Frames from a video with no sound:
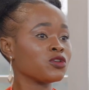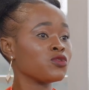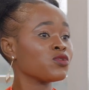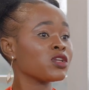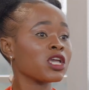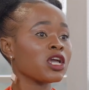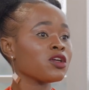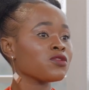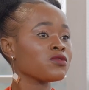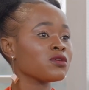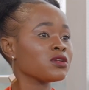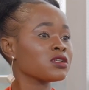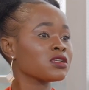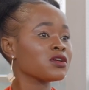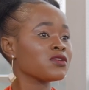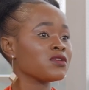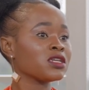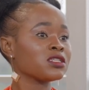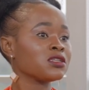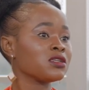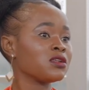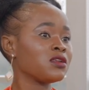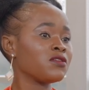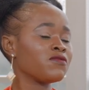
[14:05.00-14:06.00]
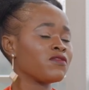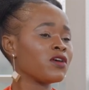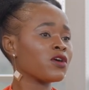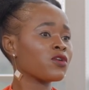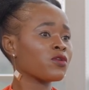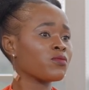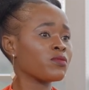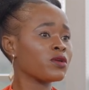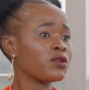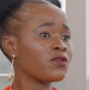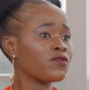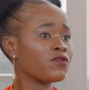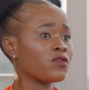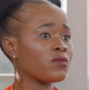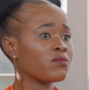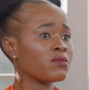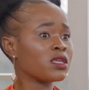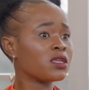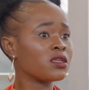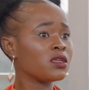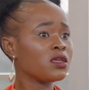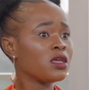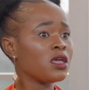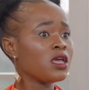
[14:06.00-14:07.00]
So you cannot create an environment for
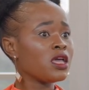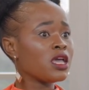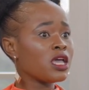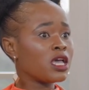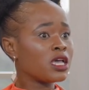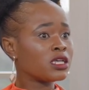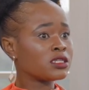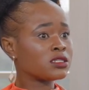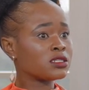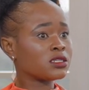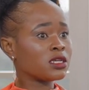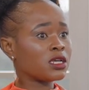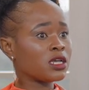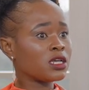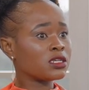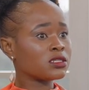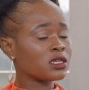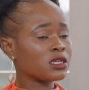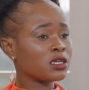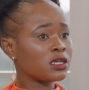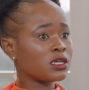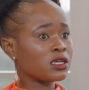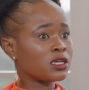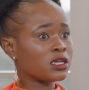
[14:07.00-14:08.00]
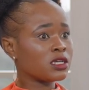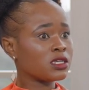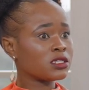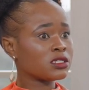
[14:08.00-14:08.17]
me as, a, as, a,